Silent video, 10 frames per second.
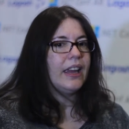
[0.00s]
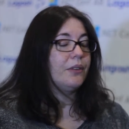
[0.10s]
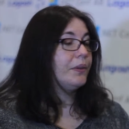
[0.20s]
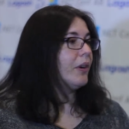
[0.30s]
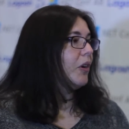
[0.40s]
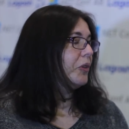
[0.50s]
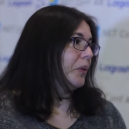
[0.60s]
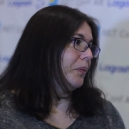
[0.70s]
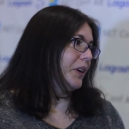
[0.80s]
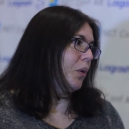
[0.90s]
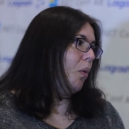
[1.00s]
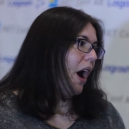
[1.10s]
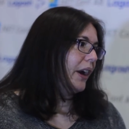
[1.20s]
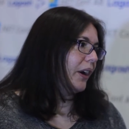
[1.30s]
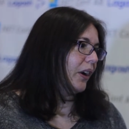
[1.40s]
and would also
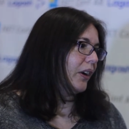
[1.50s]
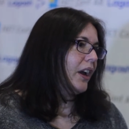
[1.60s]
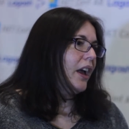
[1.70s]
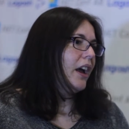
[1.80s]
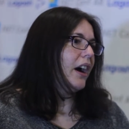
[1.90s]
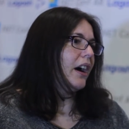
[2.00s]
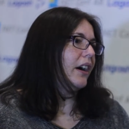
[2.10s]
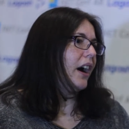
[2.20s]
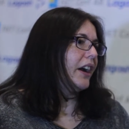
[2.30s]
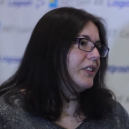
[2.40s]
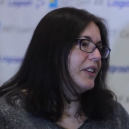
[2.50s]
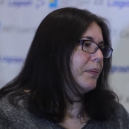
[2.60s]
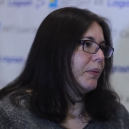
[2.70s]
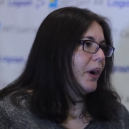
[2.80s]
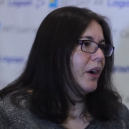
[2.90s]
require
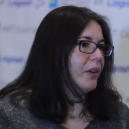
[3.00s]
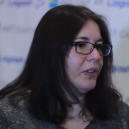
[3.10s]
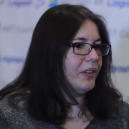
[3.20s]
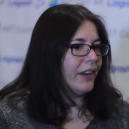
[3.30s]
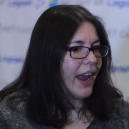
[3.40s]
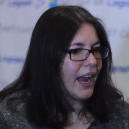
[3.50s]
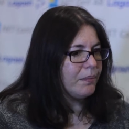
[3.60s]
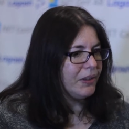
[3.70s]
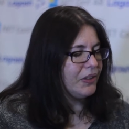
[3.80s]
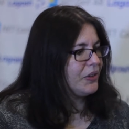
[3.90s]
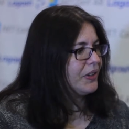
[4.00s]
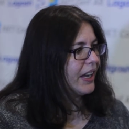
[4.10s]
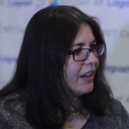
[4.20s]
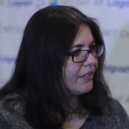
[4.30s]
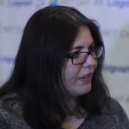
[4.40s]
IT pros and admins to
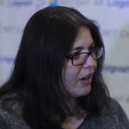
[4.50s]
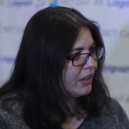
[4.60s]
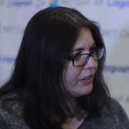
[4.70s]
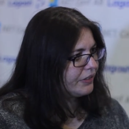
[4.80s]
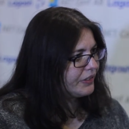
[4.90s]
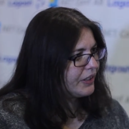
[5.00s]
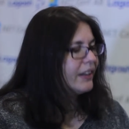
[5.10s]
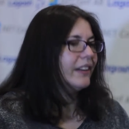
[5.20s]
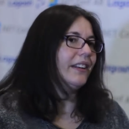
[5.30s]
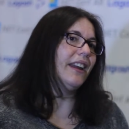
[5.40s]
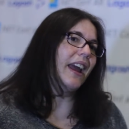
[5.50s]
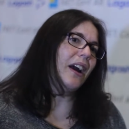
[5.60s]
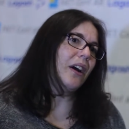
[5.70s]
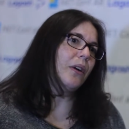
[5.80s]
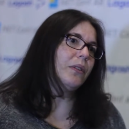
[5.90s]
get involved.
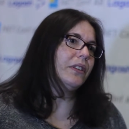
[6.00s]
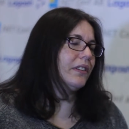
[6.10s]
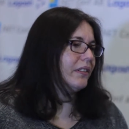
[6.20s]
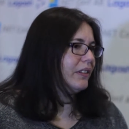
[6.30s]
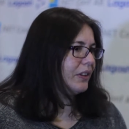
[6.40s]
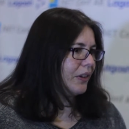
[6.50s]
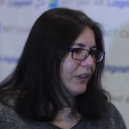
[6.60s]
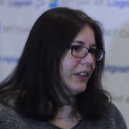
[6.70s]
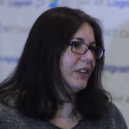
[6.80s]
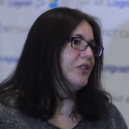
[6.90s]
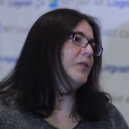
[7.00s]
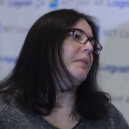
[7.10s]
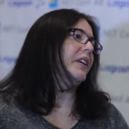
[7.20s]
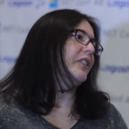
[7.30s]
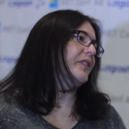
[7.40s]
Now, you don't need to
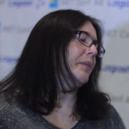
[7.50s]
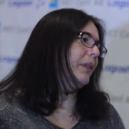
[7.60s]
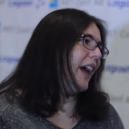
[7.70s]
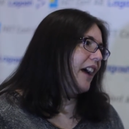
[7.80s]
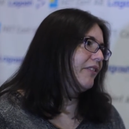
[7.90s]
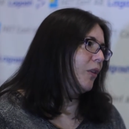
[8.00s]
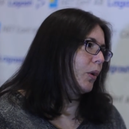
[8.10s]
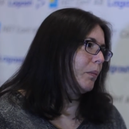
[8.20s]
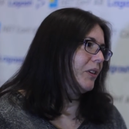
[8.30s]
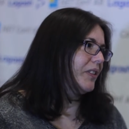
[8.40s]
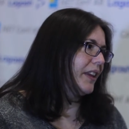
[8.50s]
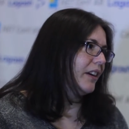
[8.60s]
because the platform is